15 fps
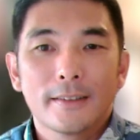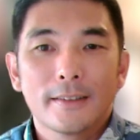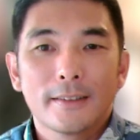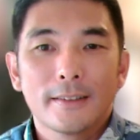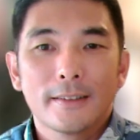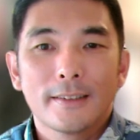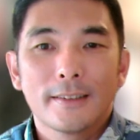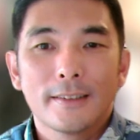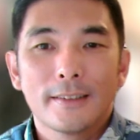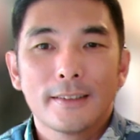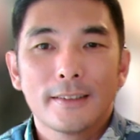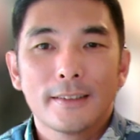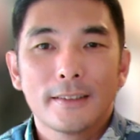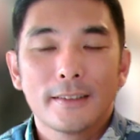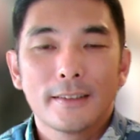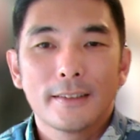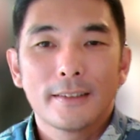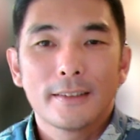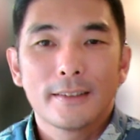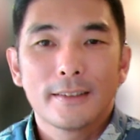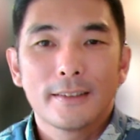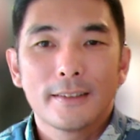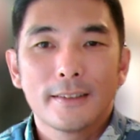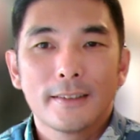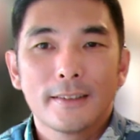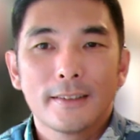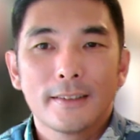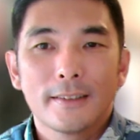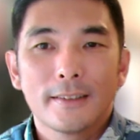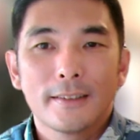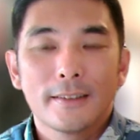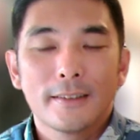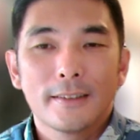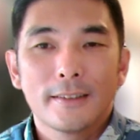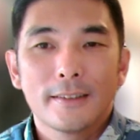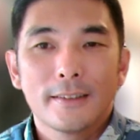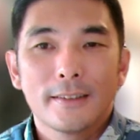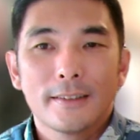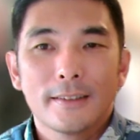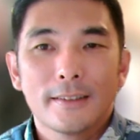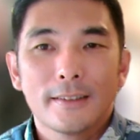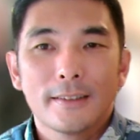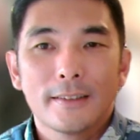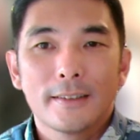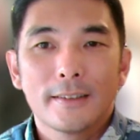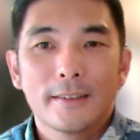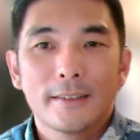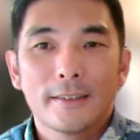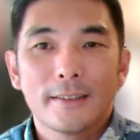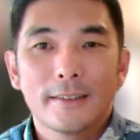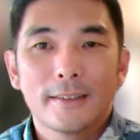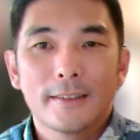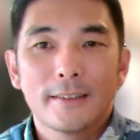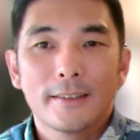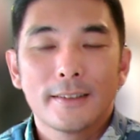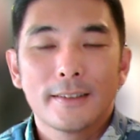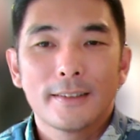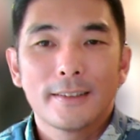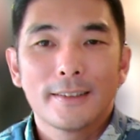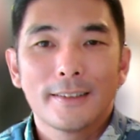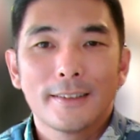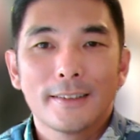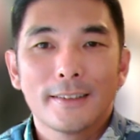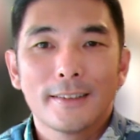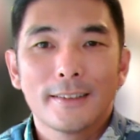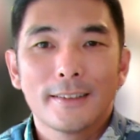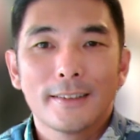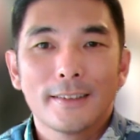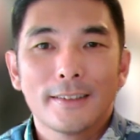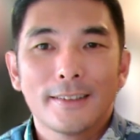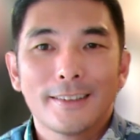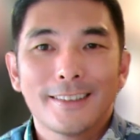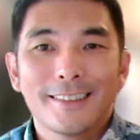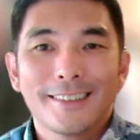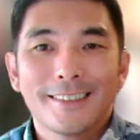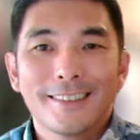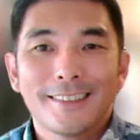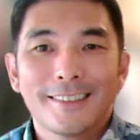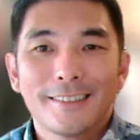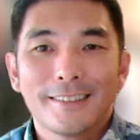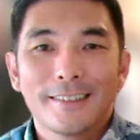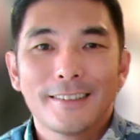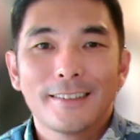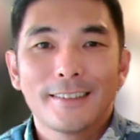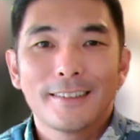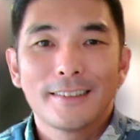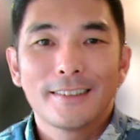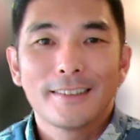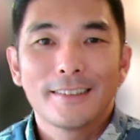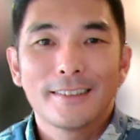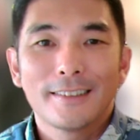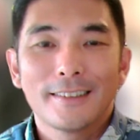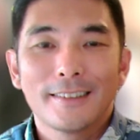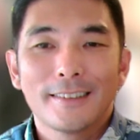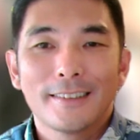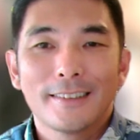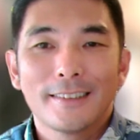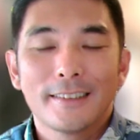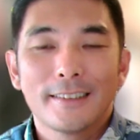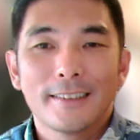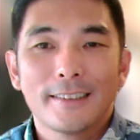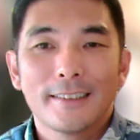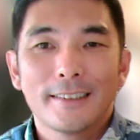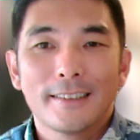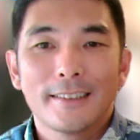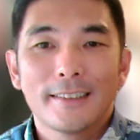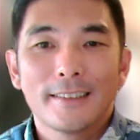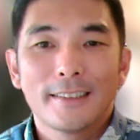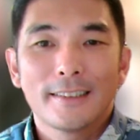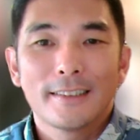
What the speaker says: [no speech]